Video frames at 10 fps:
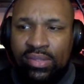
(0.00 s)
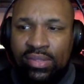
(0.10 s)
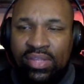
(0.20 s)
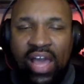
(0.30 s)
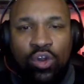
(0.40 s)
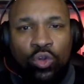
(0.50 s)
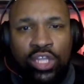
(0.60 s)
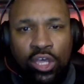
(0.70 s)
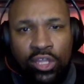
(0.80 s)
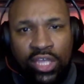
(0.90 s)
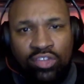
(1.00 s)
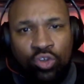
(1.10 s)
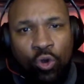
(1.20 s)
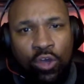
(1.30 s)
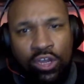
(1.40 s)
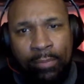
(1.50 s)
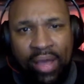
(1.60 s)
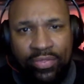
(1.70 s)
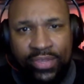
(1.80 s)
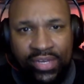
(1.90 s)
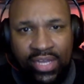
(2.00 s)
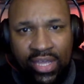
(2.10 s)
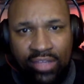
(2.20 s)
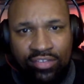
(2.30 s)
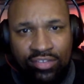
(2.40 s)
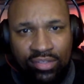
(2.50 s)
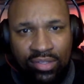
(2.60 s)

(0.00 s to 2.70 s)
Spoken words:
not only are they talking about the Knicks,